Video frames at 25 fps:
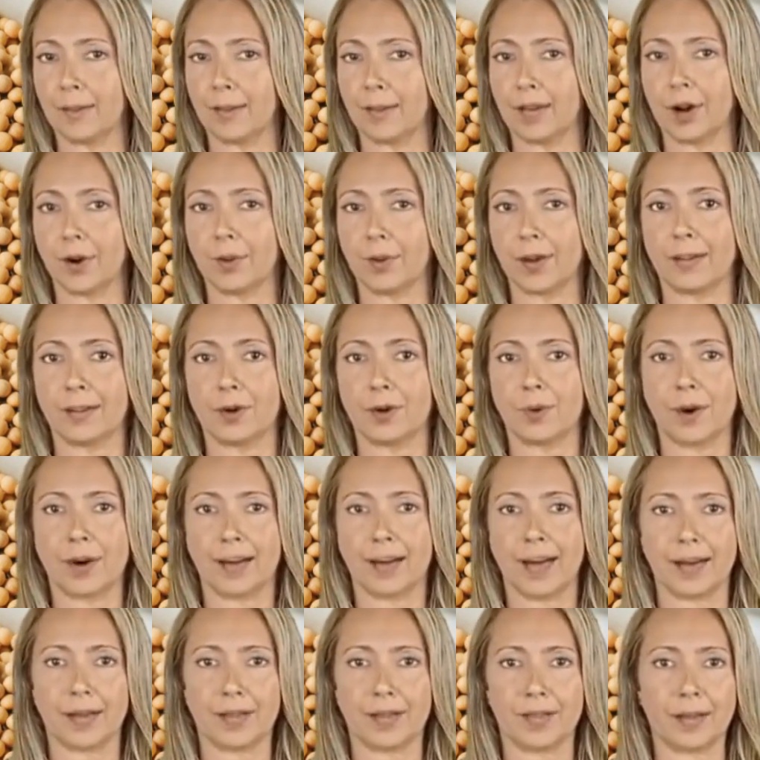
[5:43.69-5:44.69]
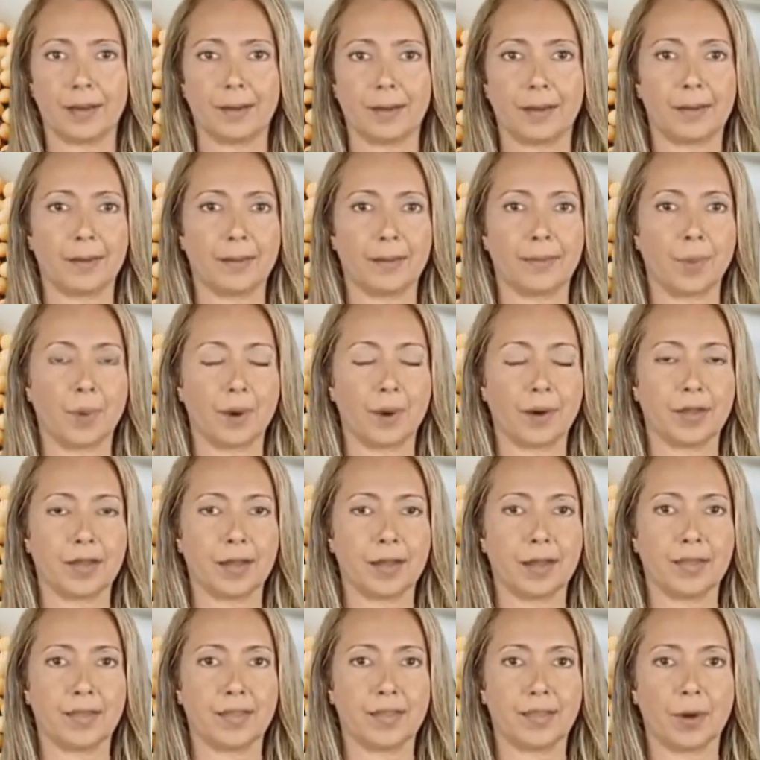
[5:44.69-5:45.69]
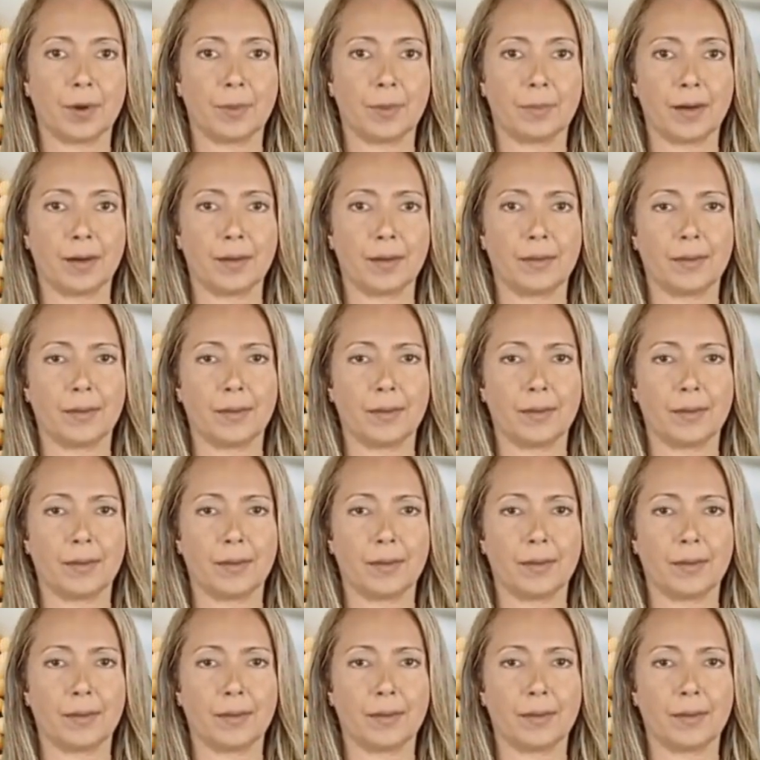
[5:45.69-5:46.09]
You can grill it, put it in a soup,